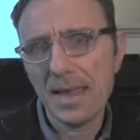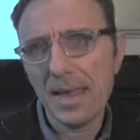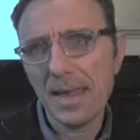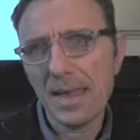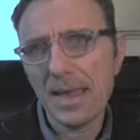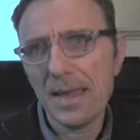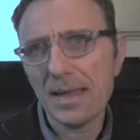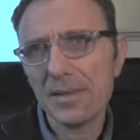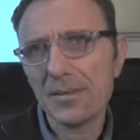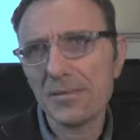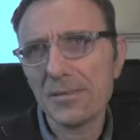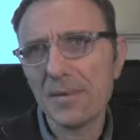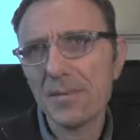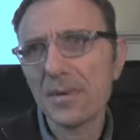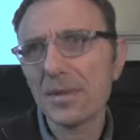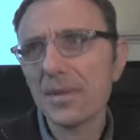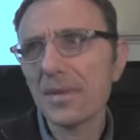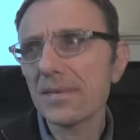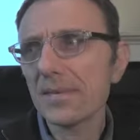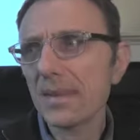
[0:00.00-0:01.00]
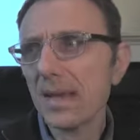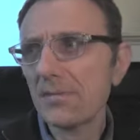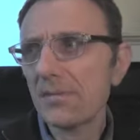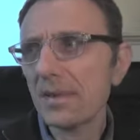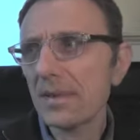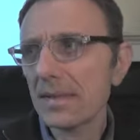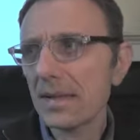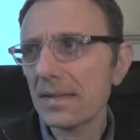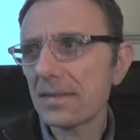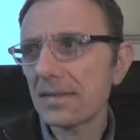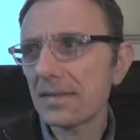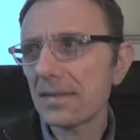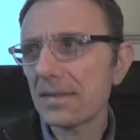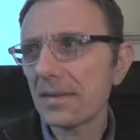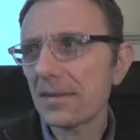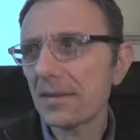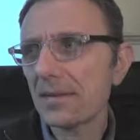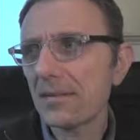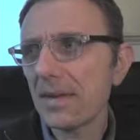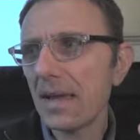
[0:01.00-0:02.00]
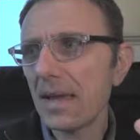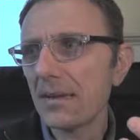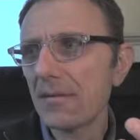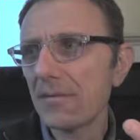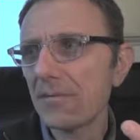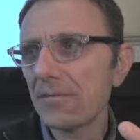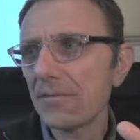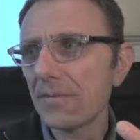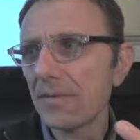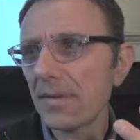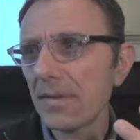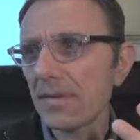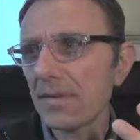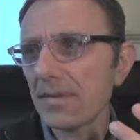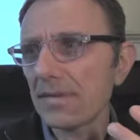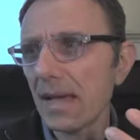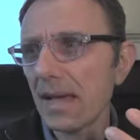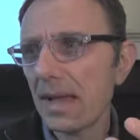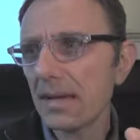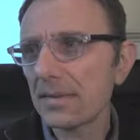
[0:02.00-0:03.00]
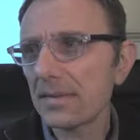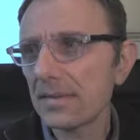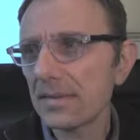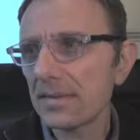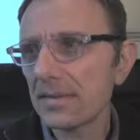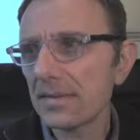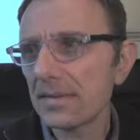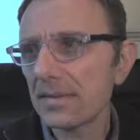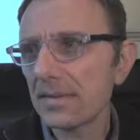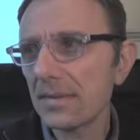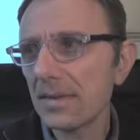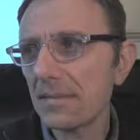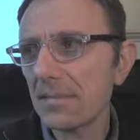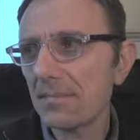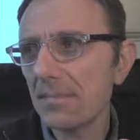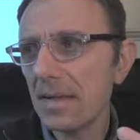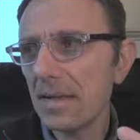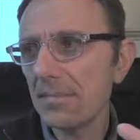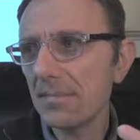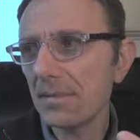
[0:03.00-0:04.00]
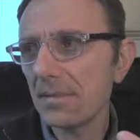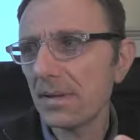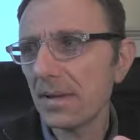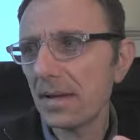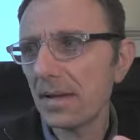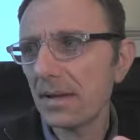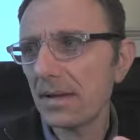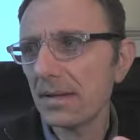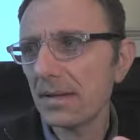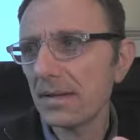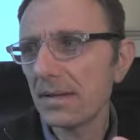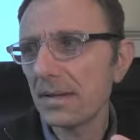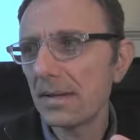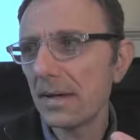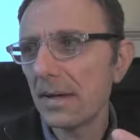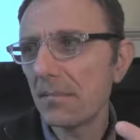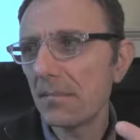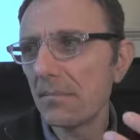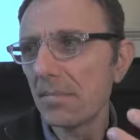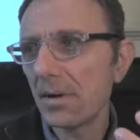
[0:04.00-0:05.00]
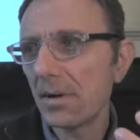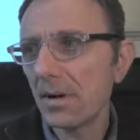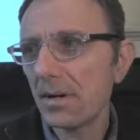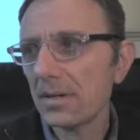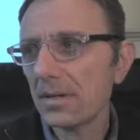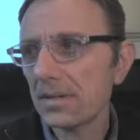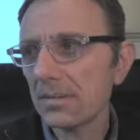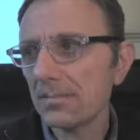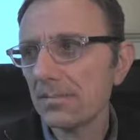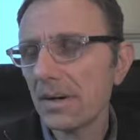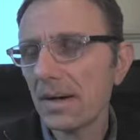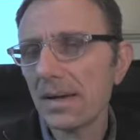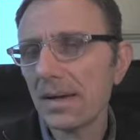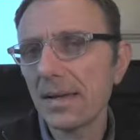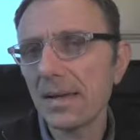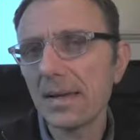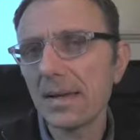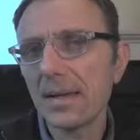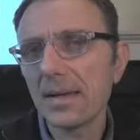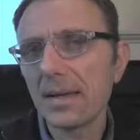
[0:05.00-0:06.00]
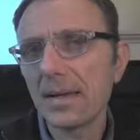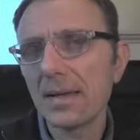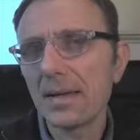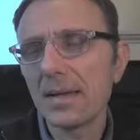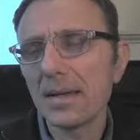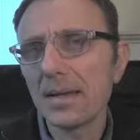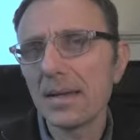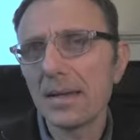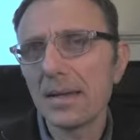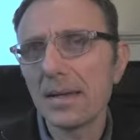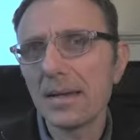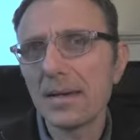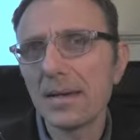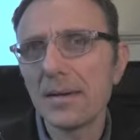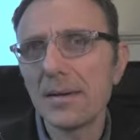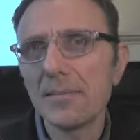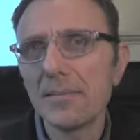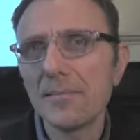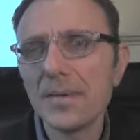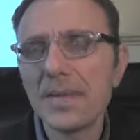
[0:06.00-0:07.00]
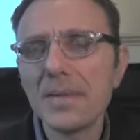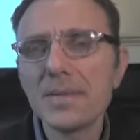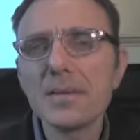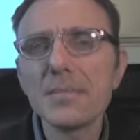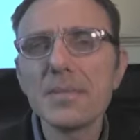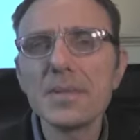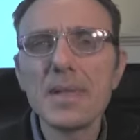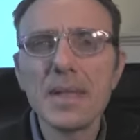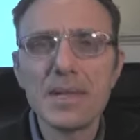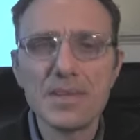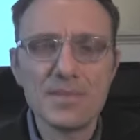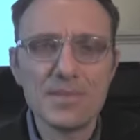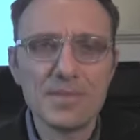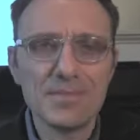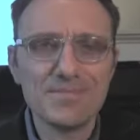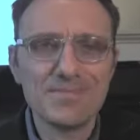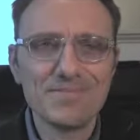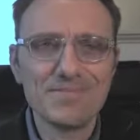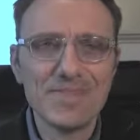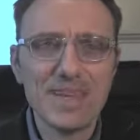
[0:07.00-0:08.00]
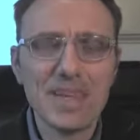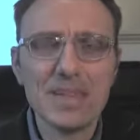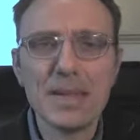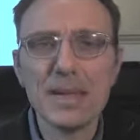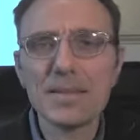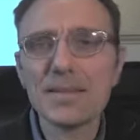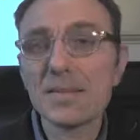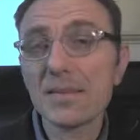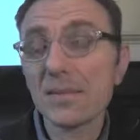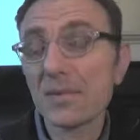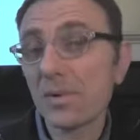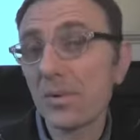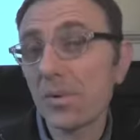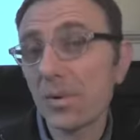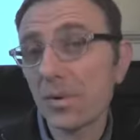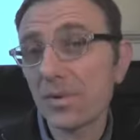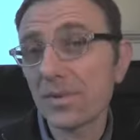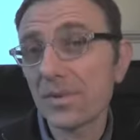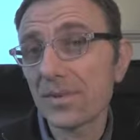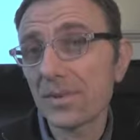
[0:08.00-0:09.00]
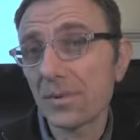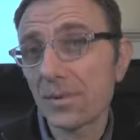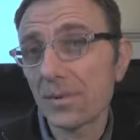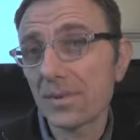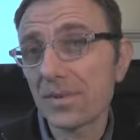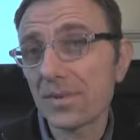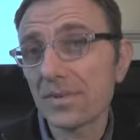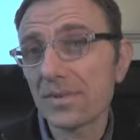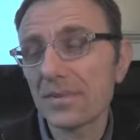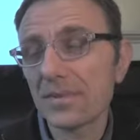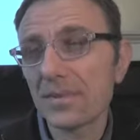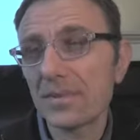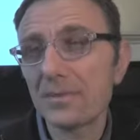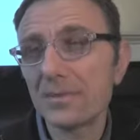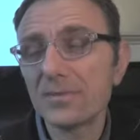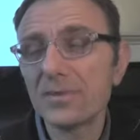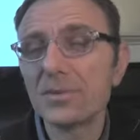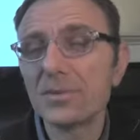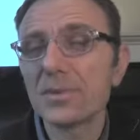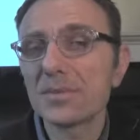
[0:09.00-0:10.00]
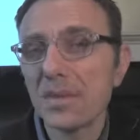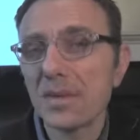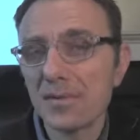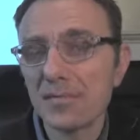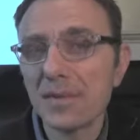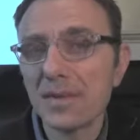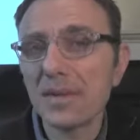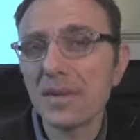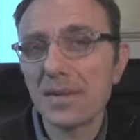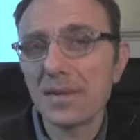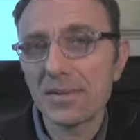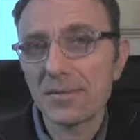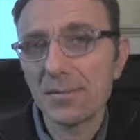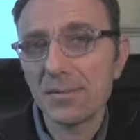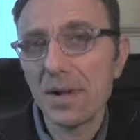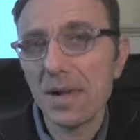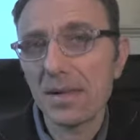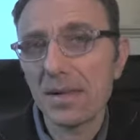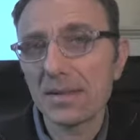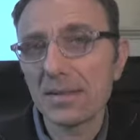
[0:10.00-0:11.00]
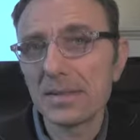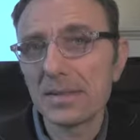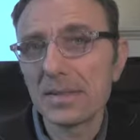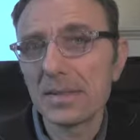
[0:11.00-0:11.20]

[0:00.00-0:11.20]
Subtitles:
And we were discovering that creative talents in people are blocked by intimidation, and that's the core source of human trafficking as well.